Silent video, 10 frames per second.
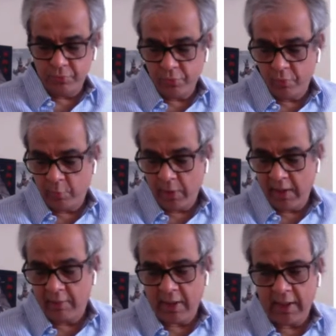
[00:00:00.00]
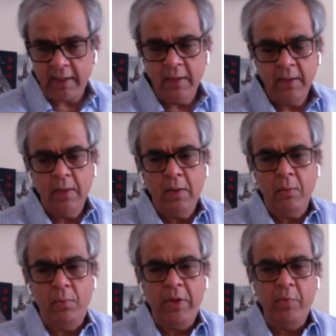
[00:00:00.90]
you know well, right?
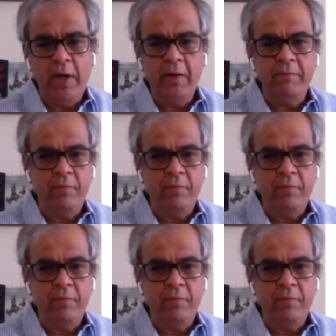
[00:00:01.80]
We went